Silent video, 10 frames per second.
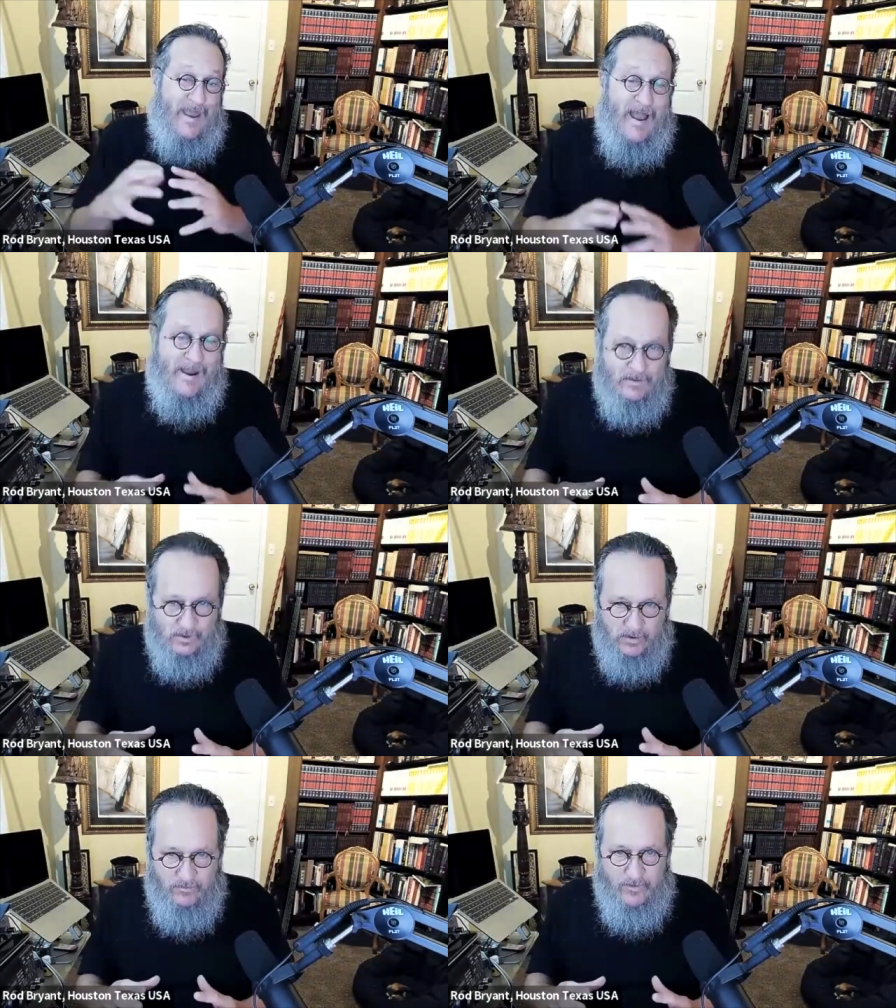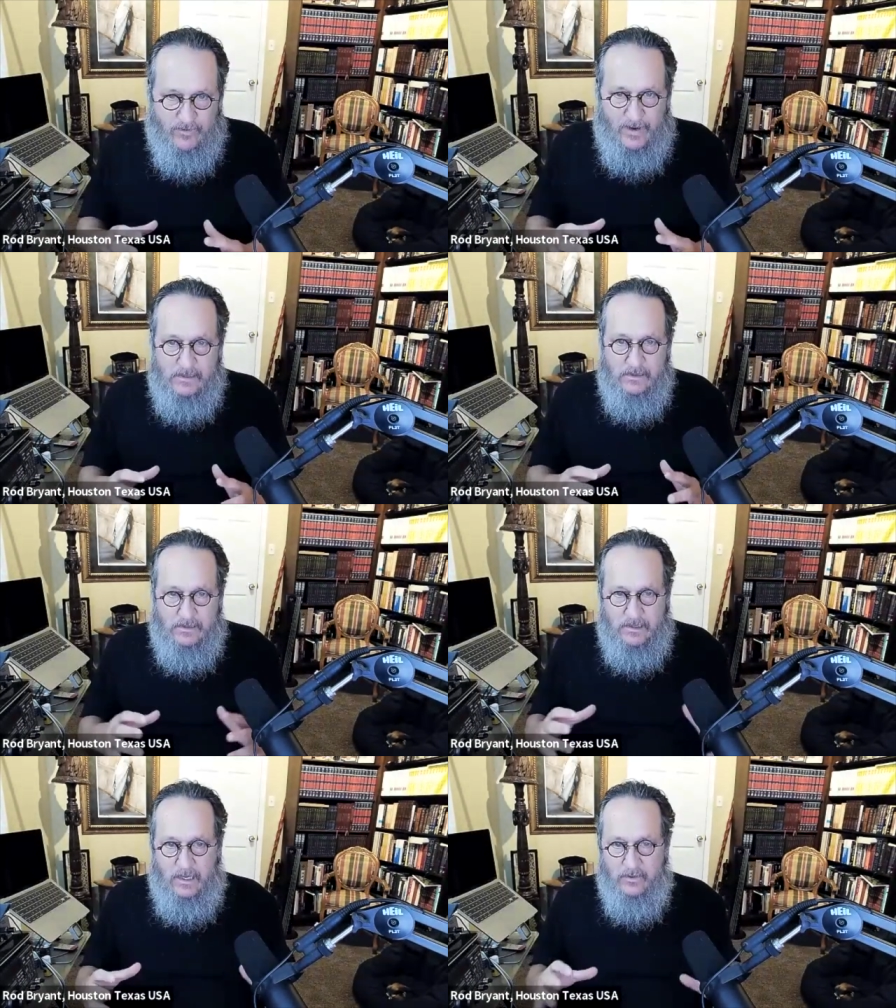actually fight
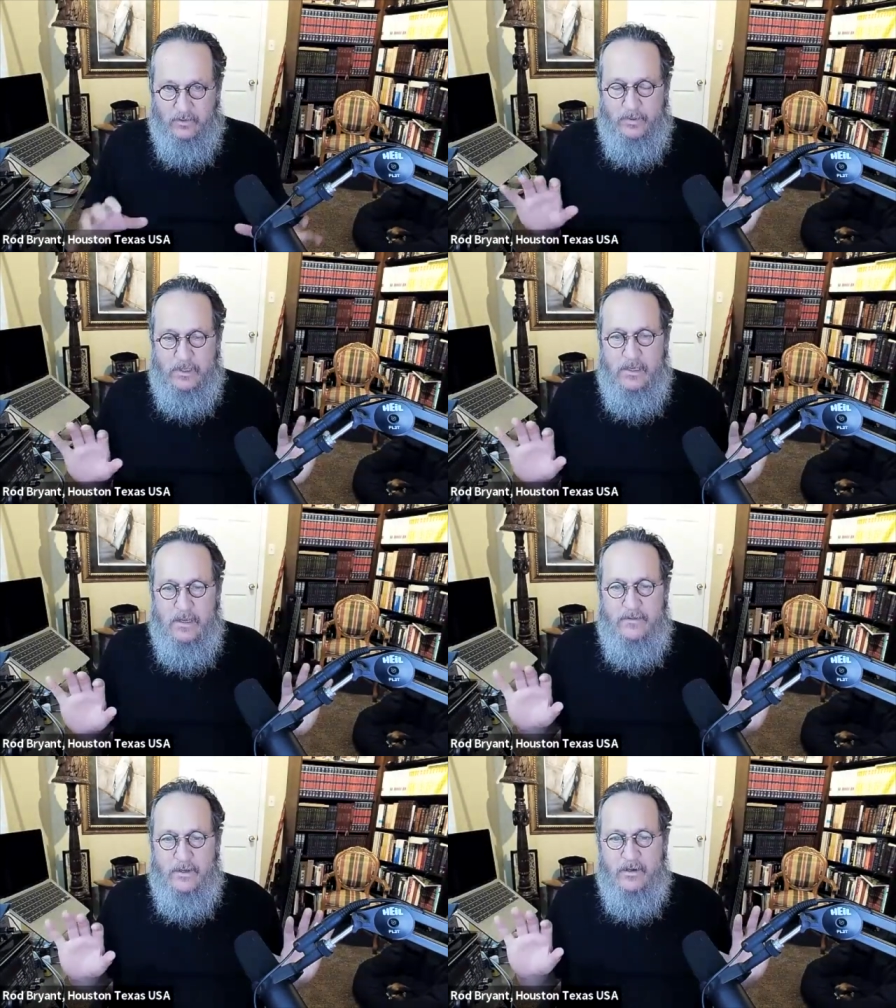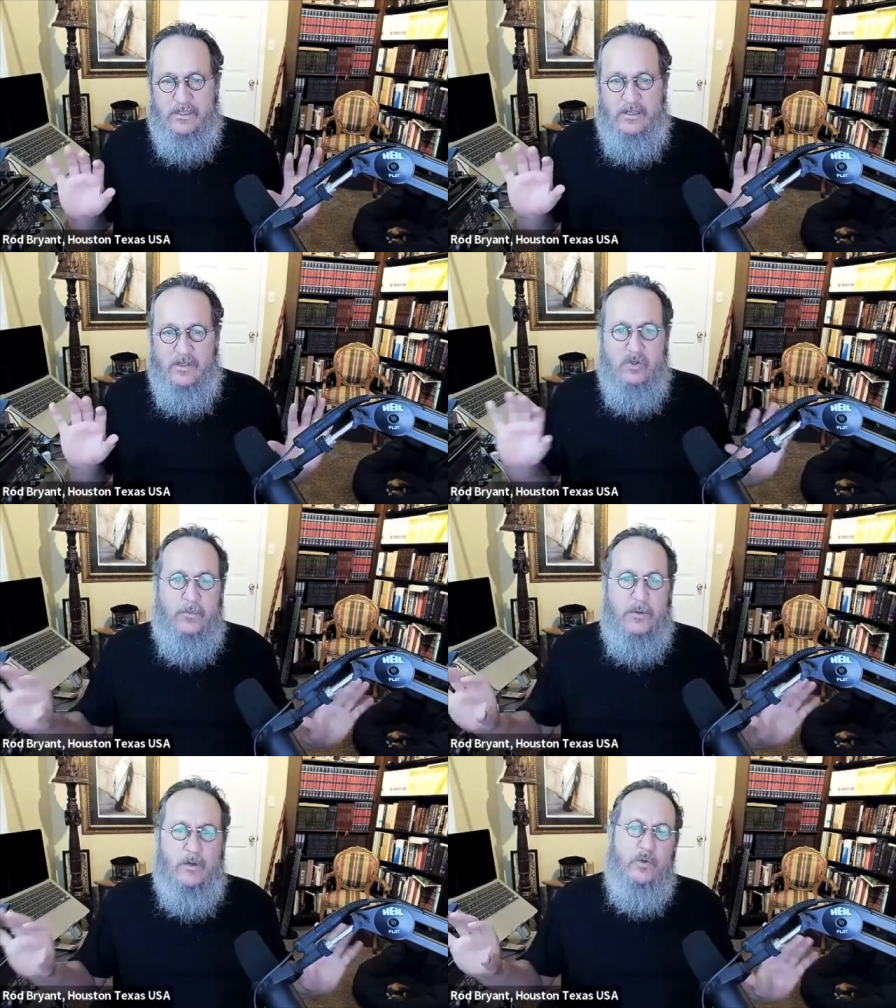together, but there is a
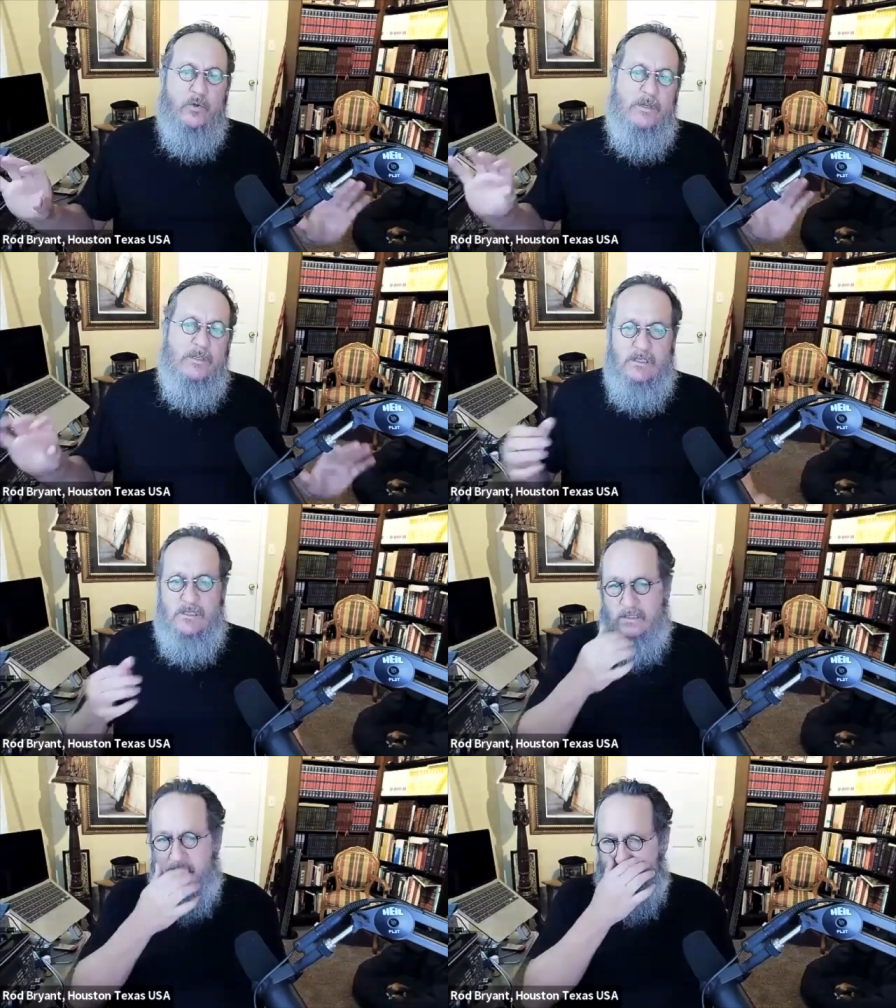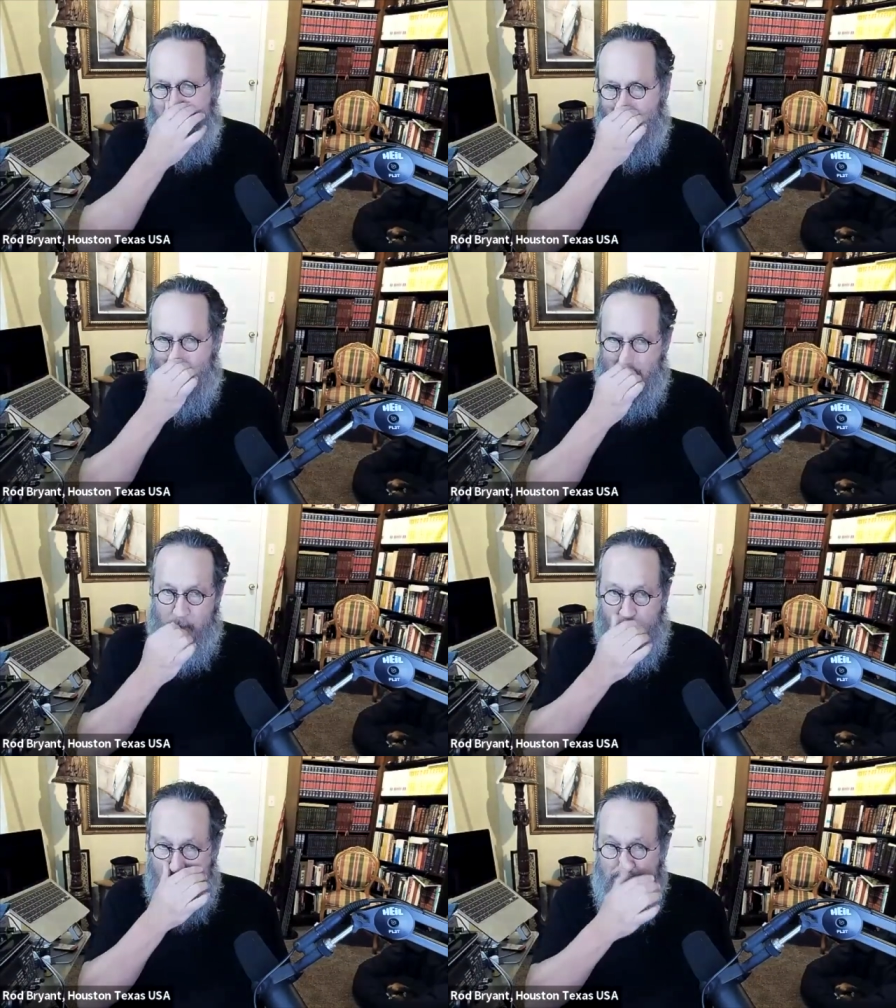spiritual resistance that goes
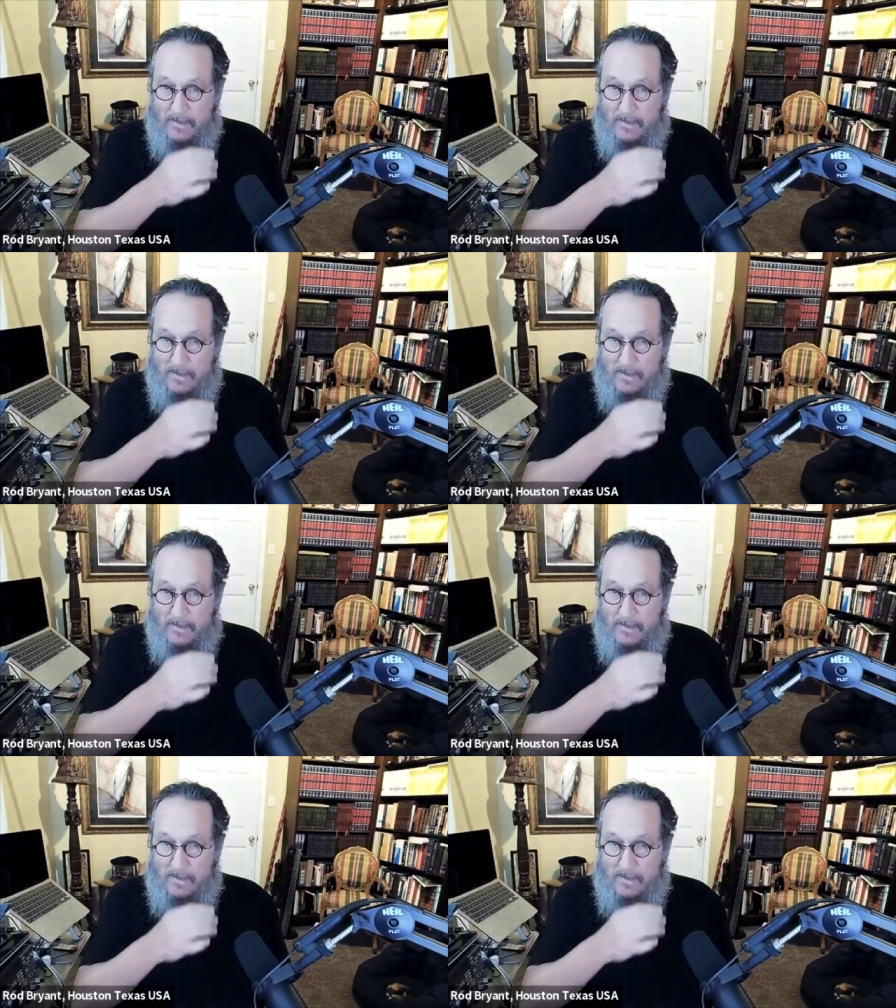on.